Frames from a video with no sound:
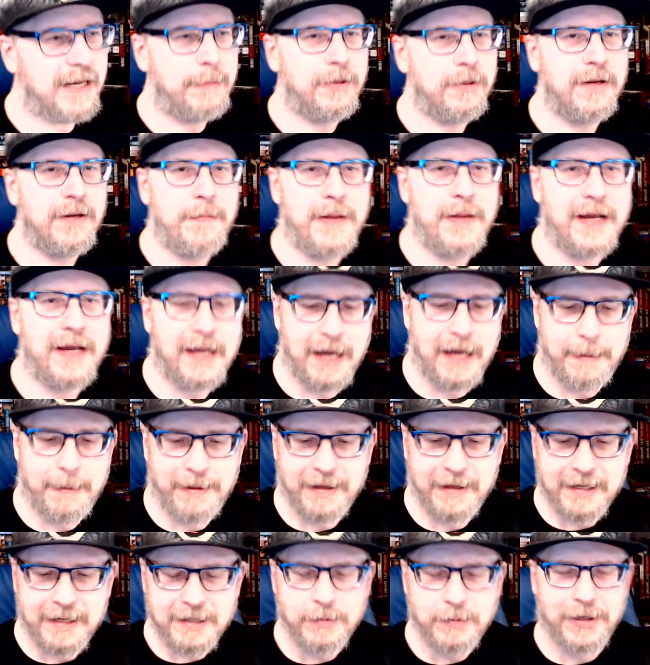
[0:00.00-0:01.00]
to pick up,
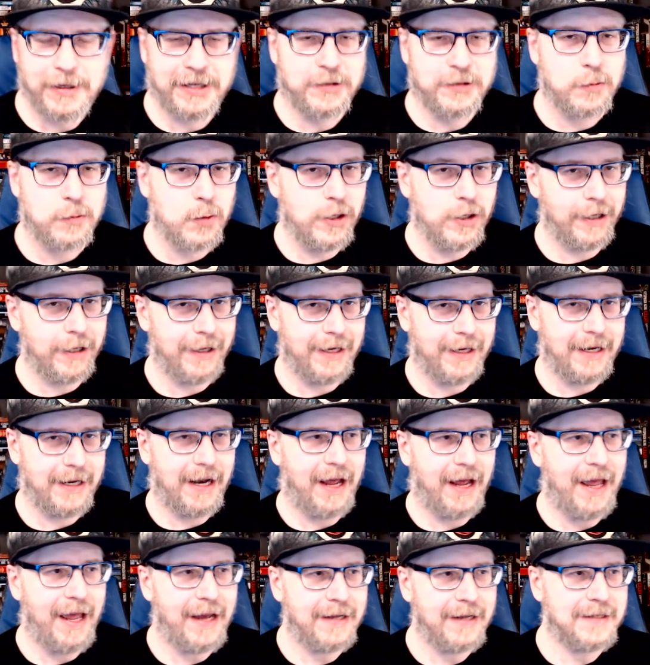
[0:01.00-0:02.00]
and this one is really neat.
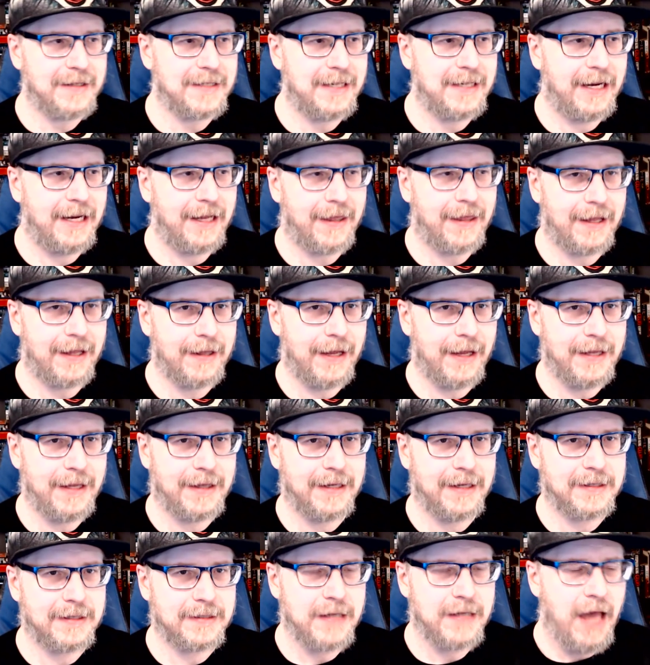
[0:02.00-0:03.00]
I hadn't seen anything like
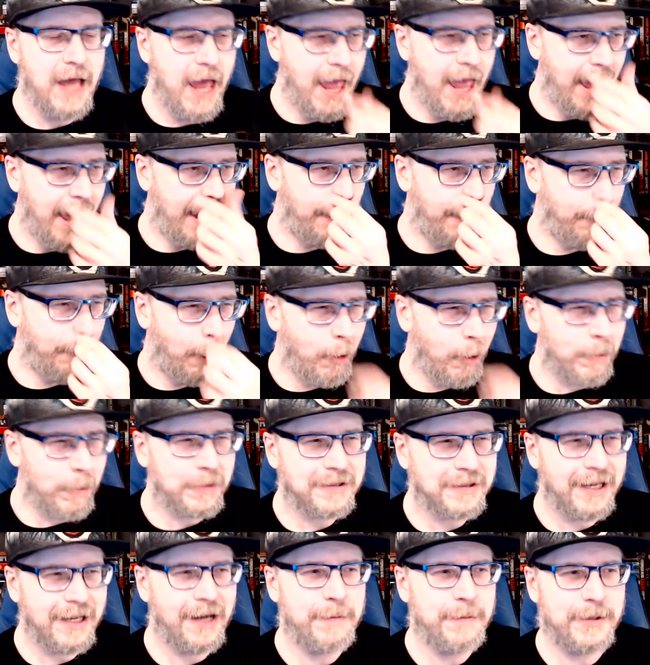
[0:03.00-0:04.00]
this, and I'm
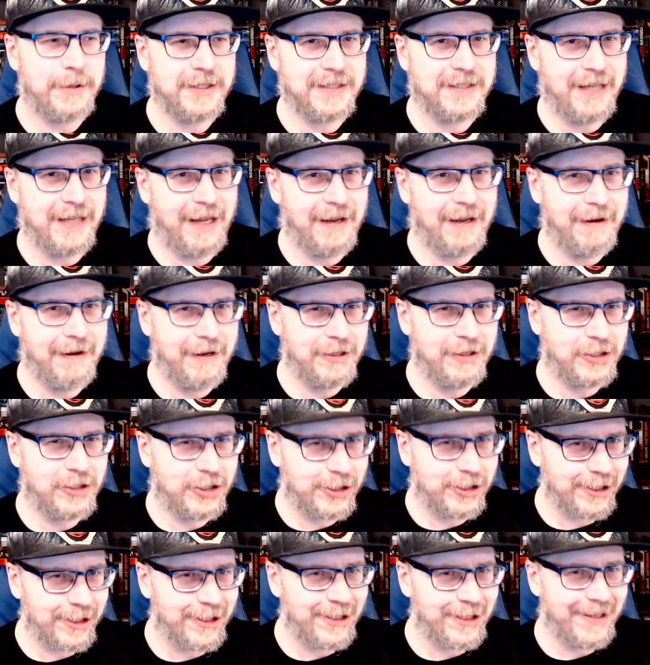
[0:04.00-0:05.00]
almost 100%
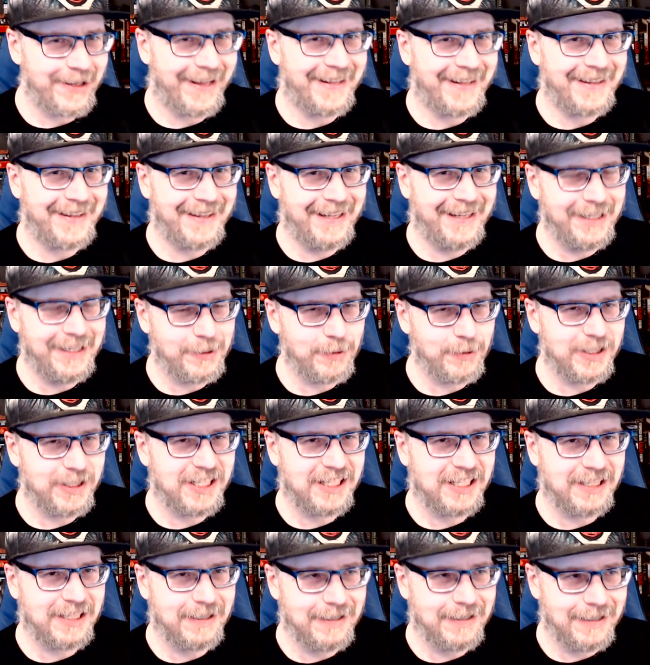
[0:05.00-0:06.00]
sure that this
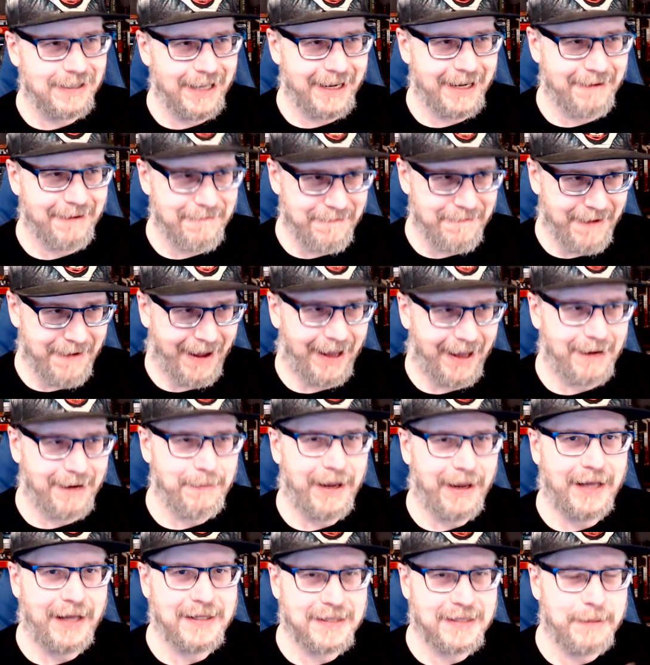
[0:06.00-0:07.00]
was like fan
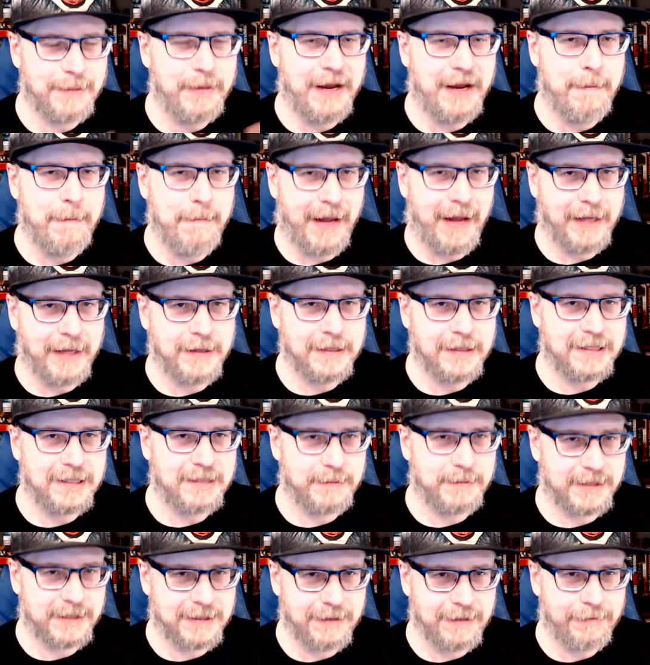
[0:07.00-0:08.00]
made. Somebody made this
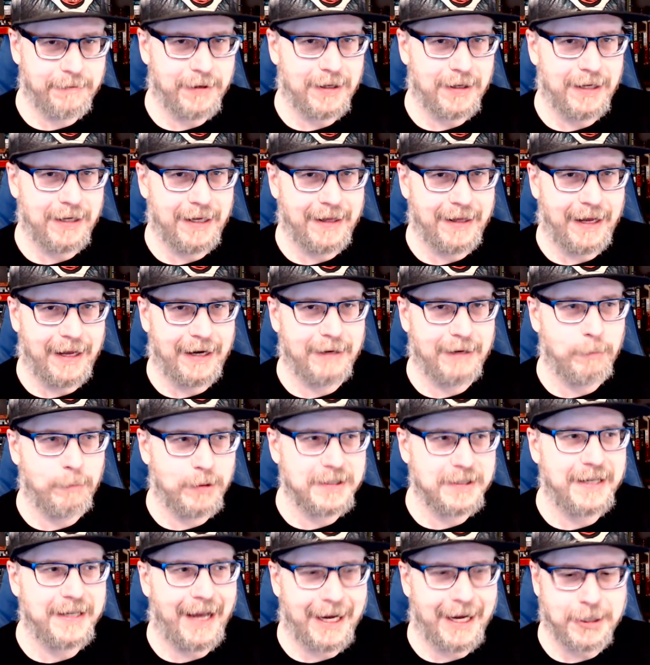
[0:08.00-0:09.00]
specifically, that it
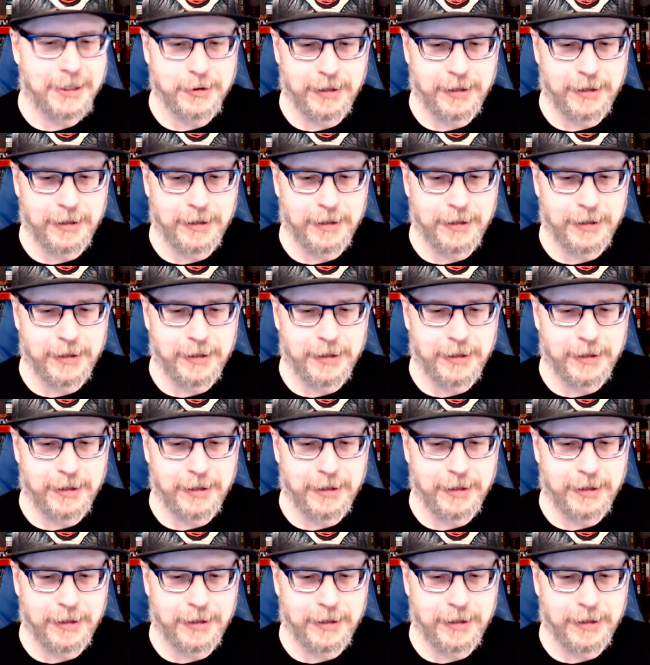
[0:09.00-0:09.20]
wasn't actually a